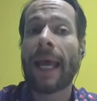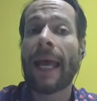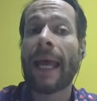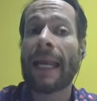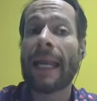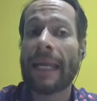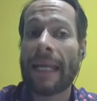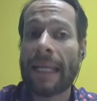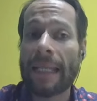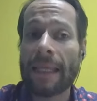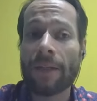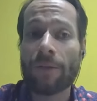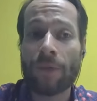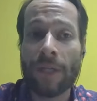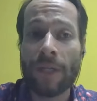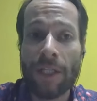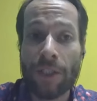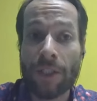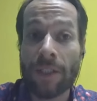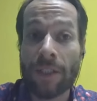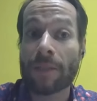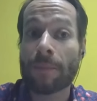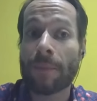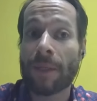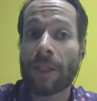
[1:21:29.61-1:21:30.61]
And in the
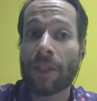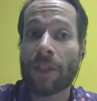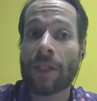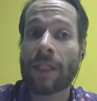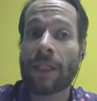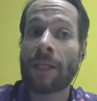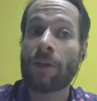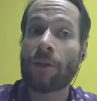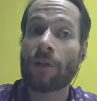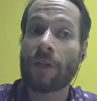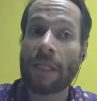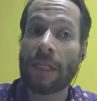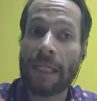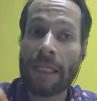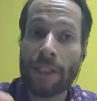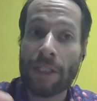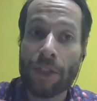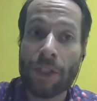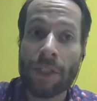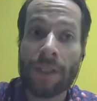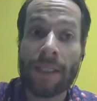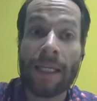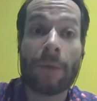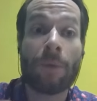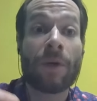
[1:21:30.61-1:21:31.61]
region, especially in
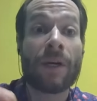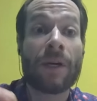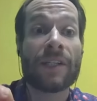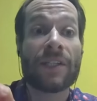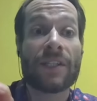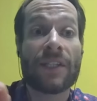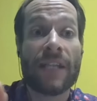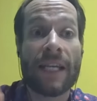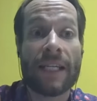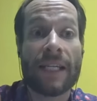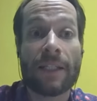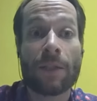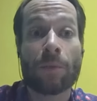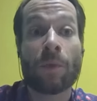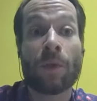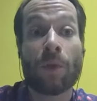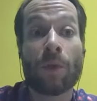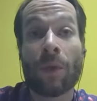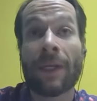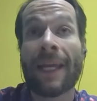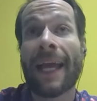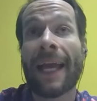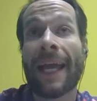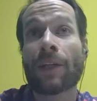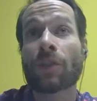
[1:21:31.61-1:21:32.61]
Indonesia, they were assessed for
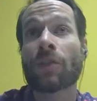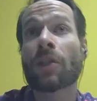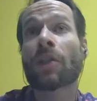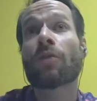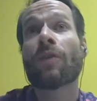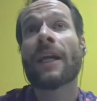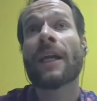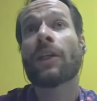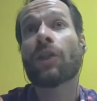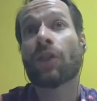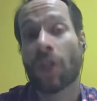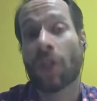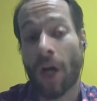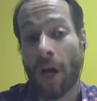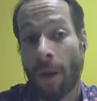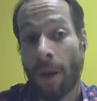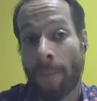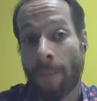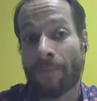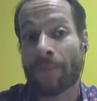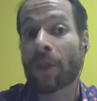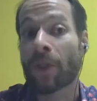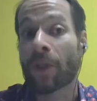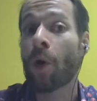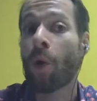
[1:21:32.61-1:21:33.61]
doing actually a great
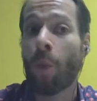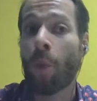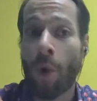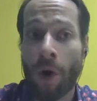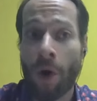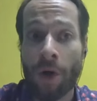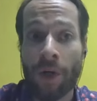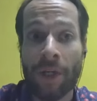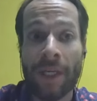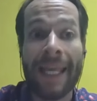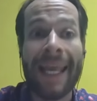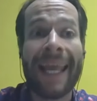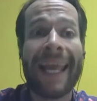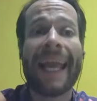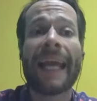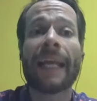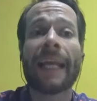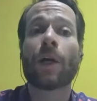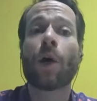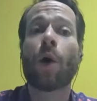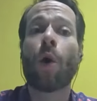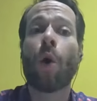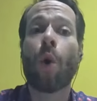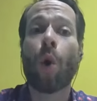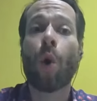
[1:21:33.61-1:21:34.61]
job, good work
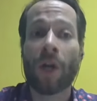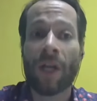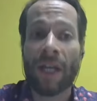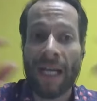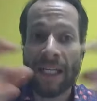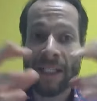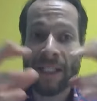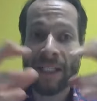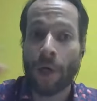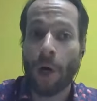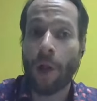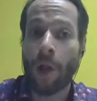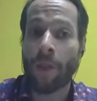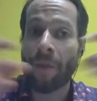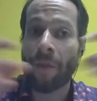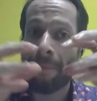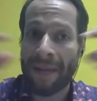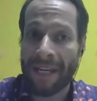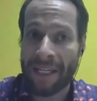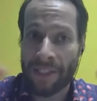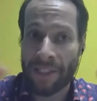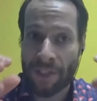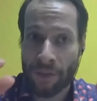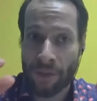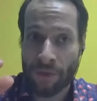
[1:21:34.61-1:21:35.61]
in coordinating all the
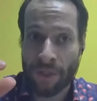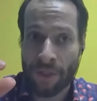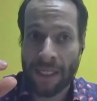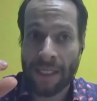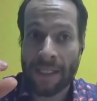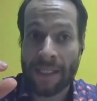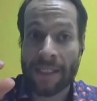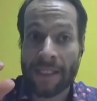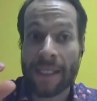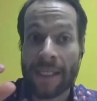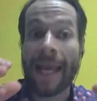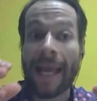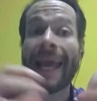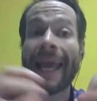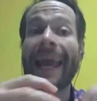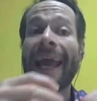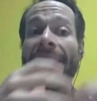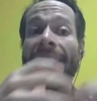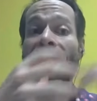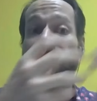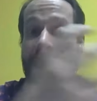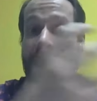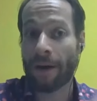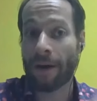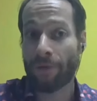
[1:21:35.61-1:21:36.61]
ministries
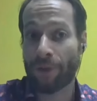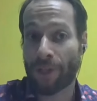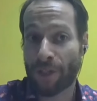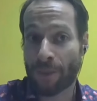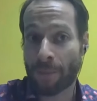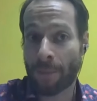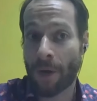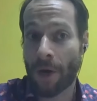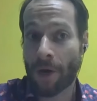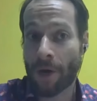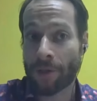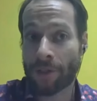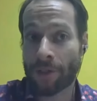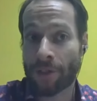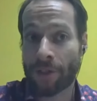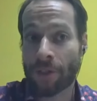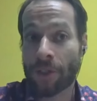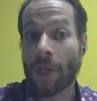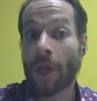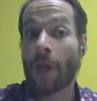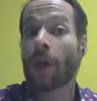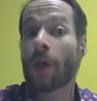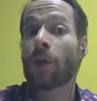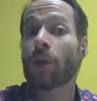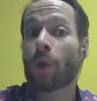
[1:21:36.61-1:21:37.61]
in their
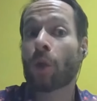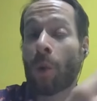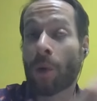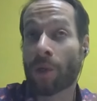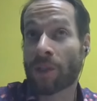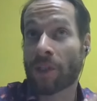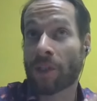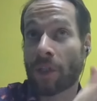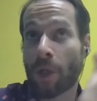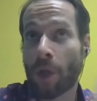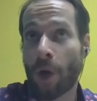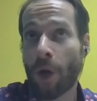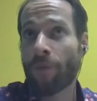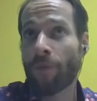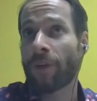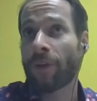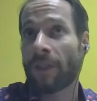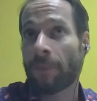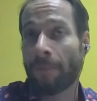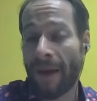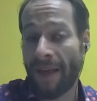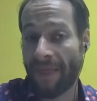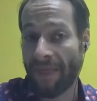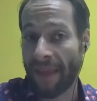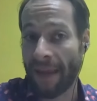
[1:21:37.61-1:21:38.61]
response towards the
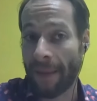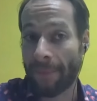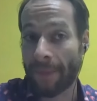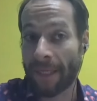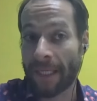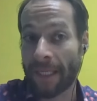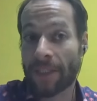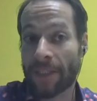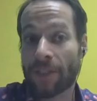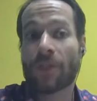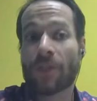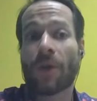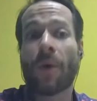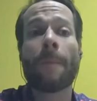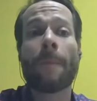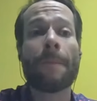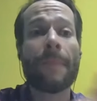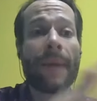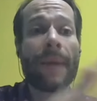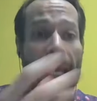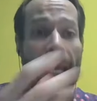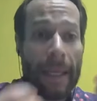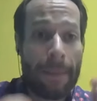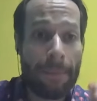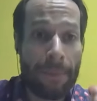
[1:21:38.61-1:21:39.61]
COVID pandemic. So
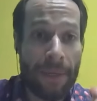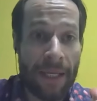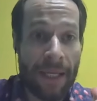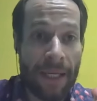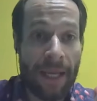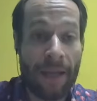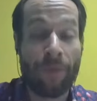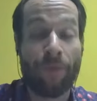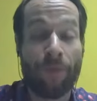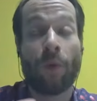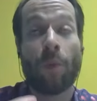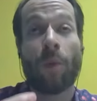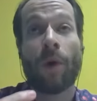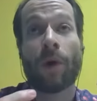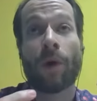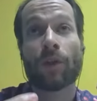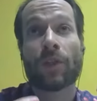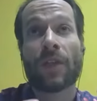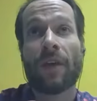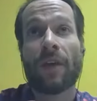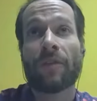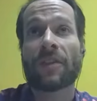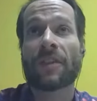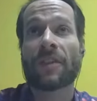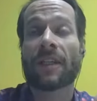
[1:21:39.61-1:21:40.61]
maybe if we want
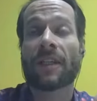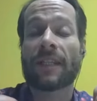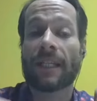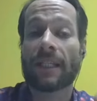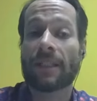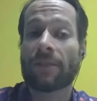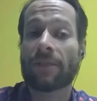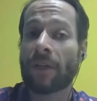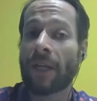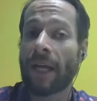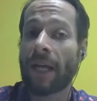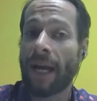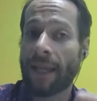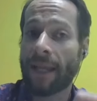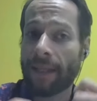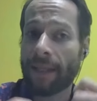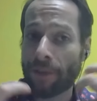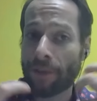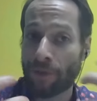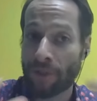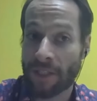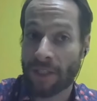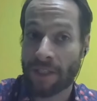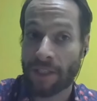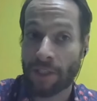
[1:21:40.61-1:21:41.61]
to have a successful
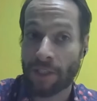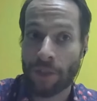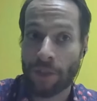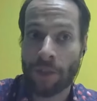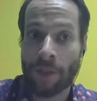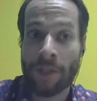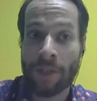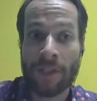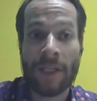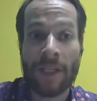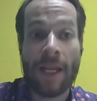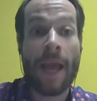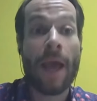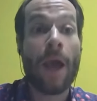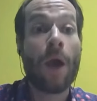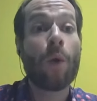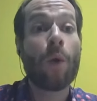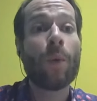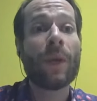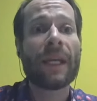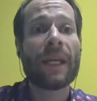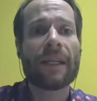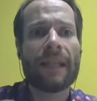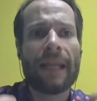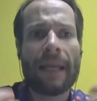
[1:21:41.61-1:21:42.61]
energy transition,
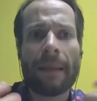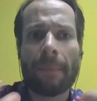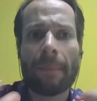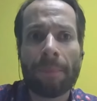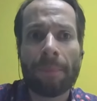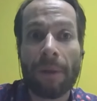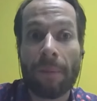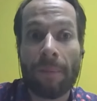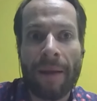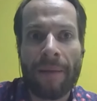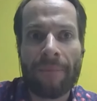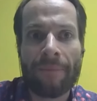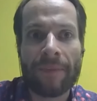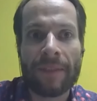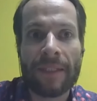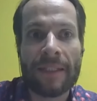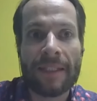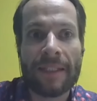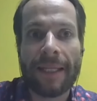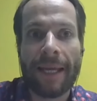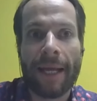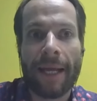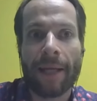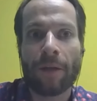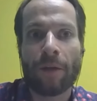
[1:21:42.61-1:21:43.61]
we could implement
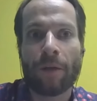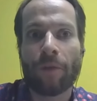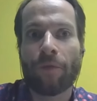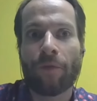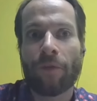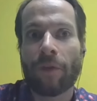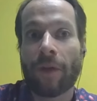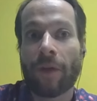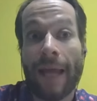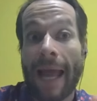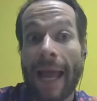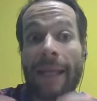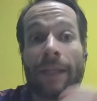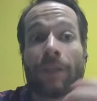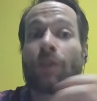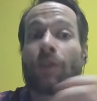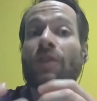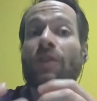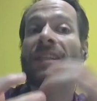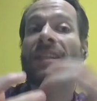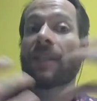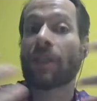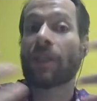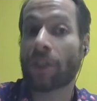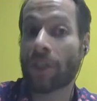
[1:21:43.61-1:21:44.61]
this kind of energy
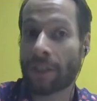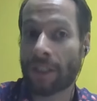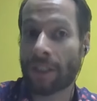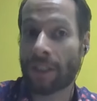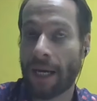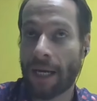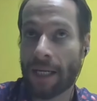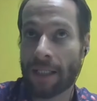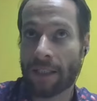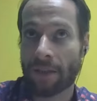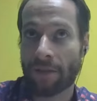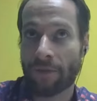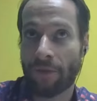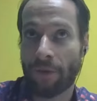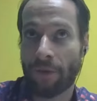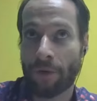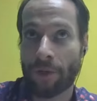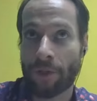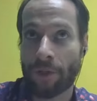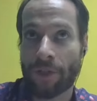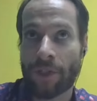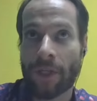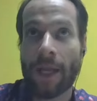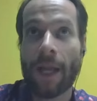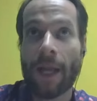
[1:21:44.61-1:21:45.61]
transition task
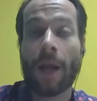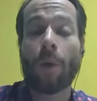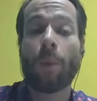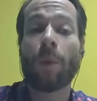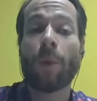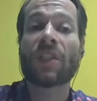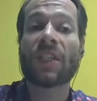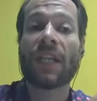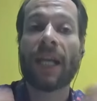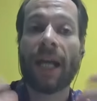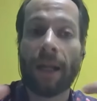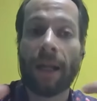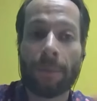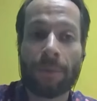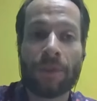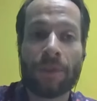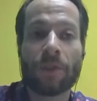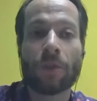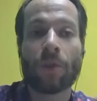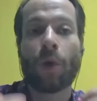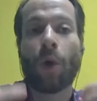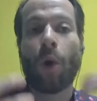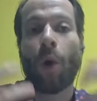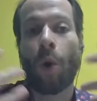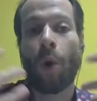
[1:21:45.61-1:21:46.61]
force, which helps
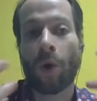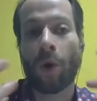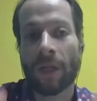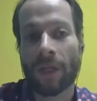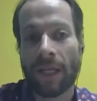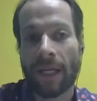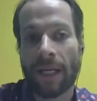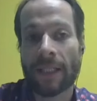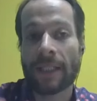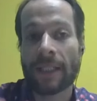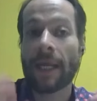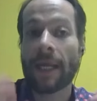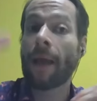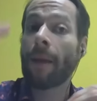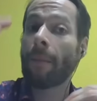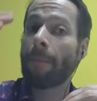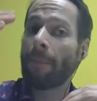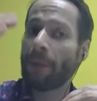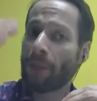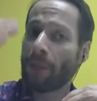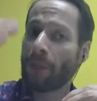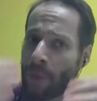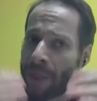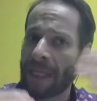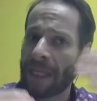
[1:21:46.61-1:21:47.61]
to coordinate
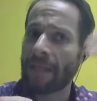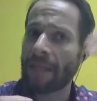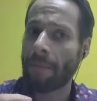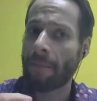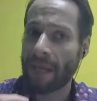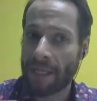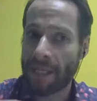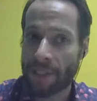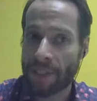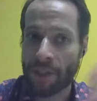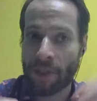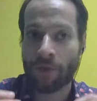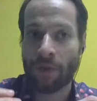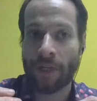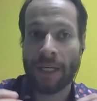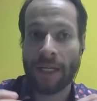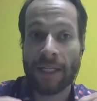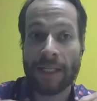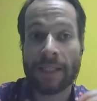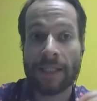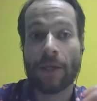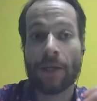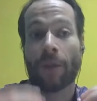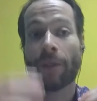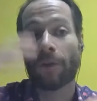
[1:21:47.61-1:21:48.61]
between the
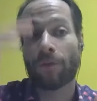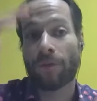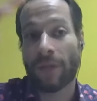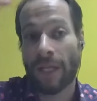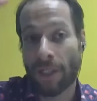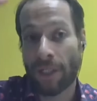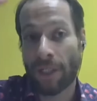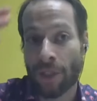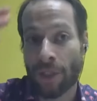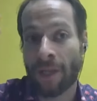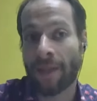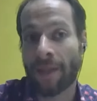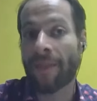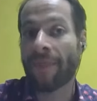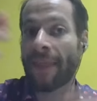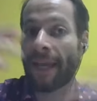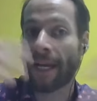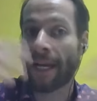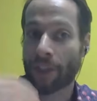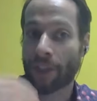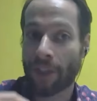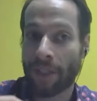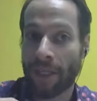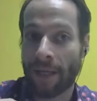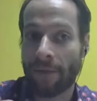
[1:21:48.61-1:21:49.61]
ministries on the regional and
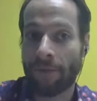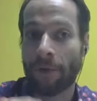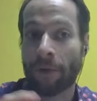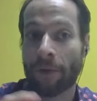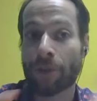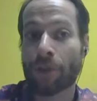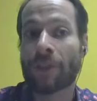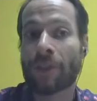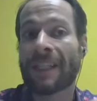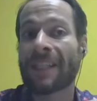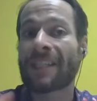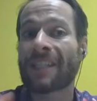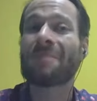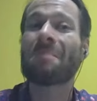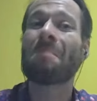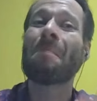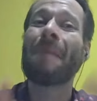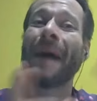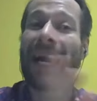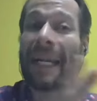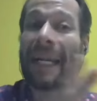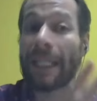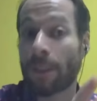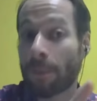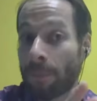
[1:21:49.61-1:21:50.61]
national level. So this
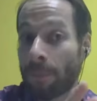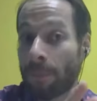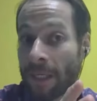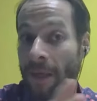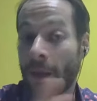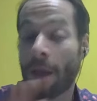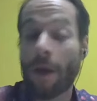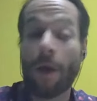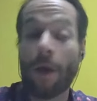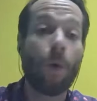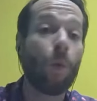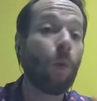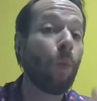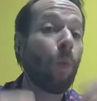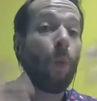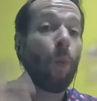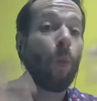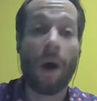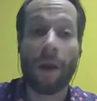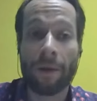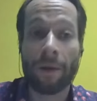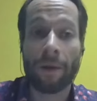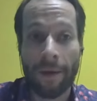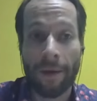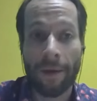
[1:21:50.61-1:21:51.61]
might be
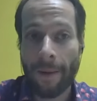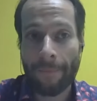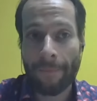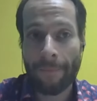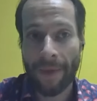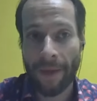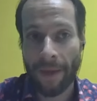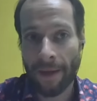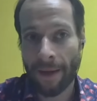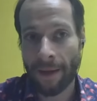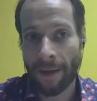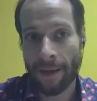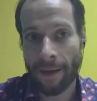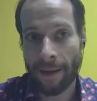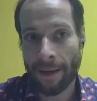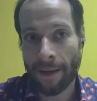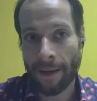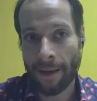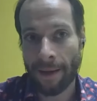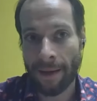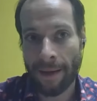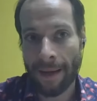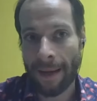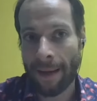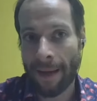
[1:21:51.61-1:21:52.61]
one
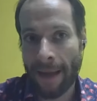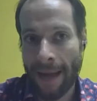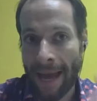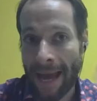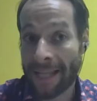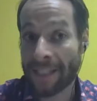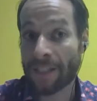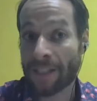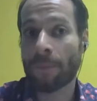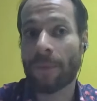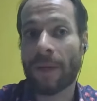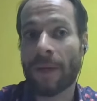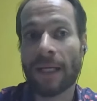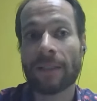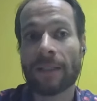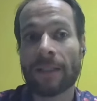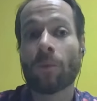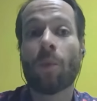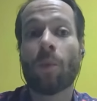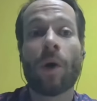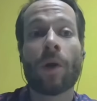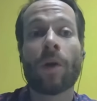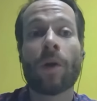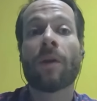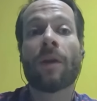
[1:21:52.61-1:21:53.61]
aspect,
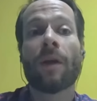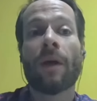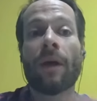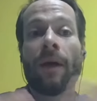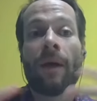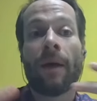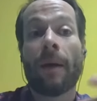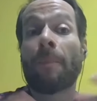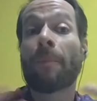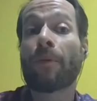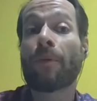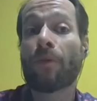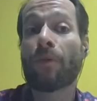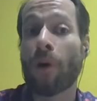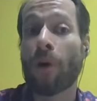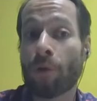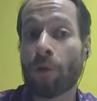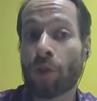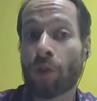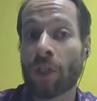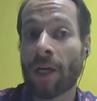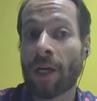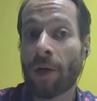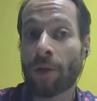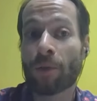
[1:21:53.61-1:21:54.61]
one
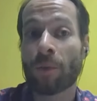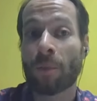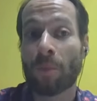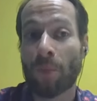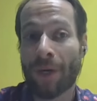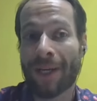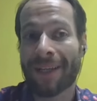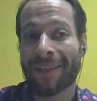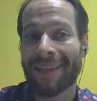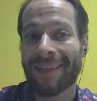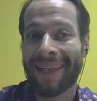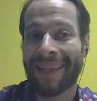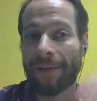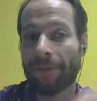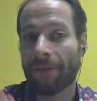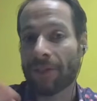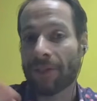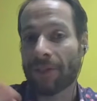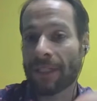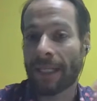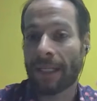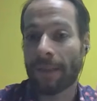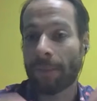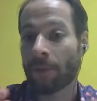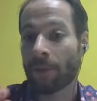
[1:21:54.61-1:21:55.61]
approach, how to bring the
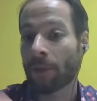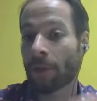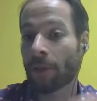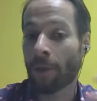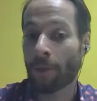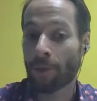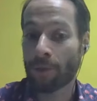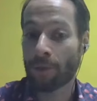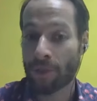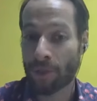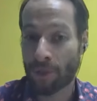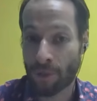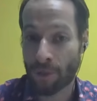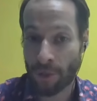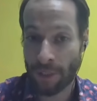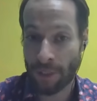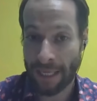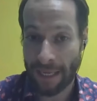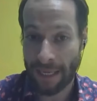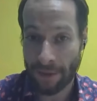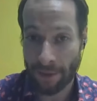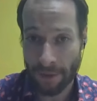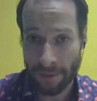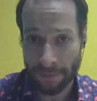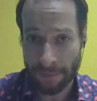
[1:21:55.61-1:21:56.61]
levels a little bit closer
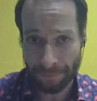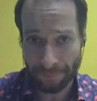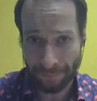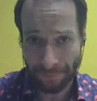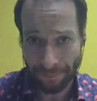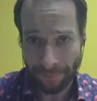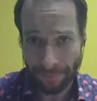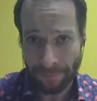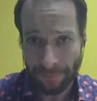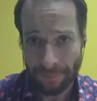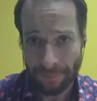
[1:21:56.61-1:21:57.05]
together.